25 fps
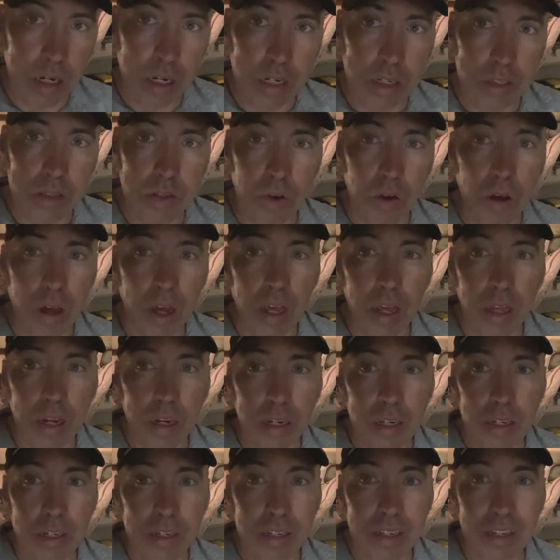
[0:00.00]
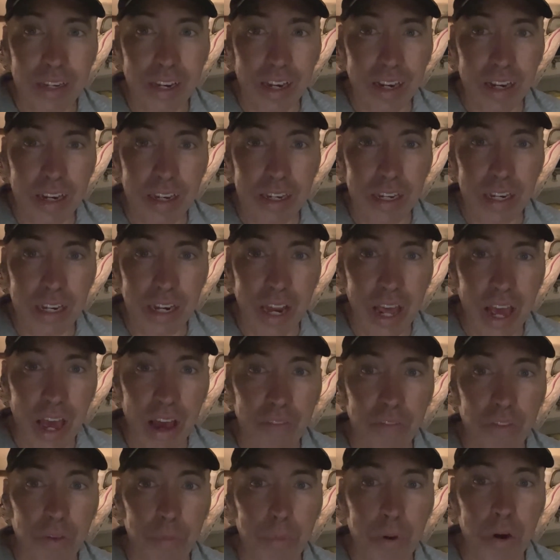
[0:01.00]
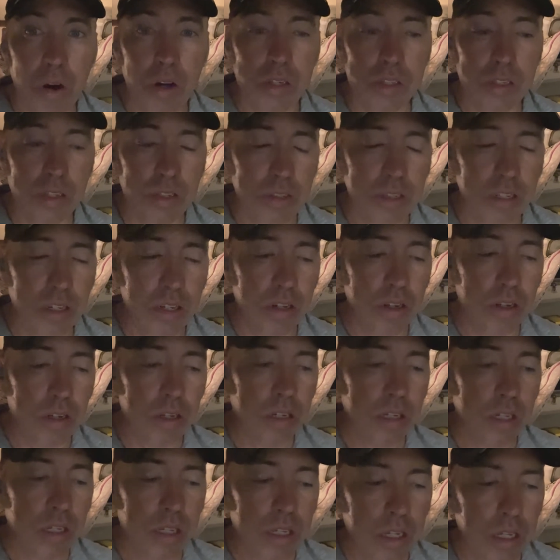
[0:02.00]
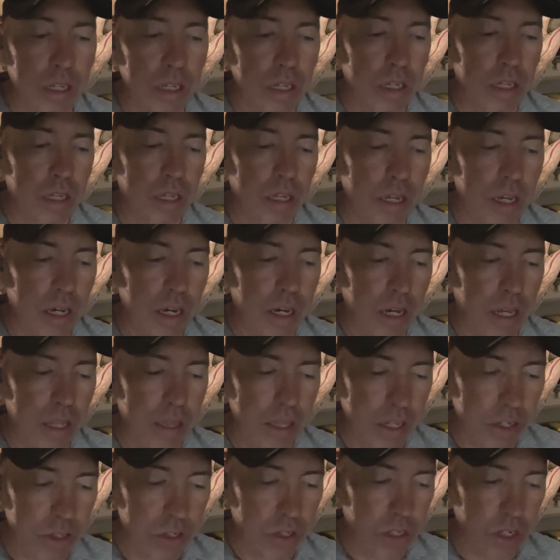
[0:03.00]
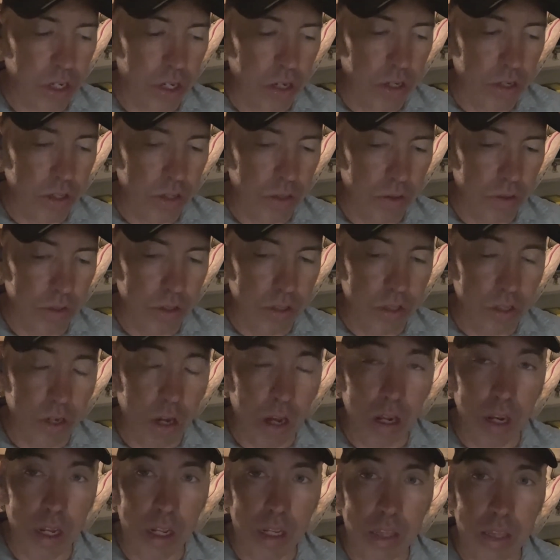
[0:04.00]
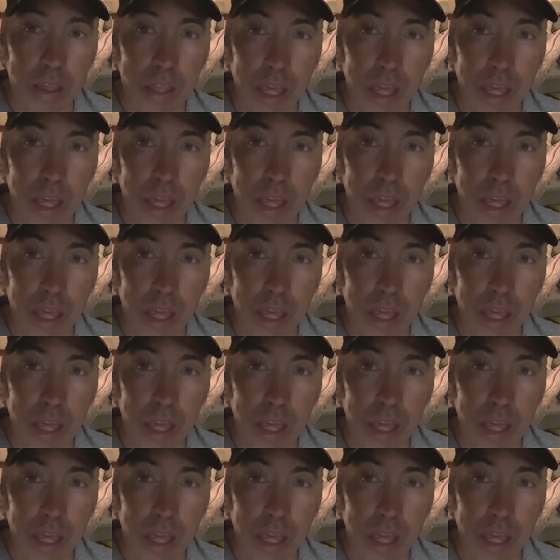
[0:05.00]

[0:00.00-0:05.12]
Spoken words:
So I didn't have the parts until this year to install it.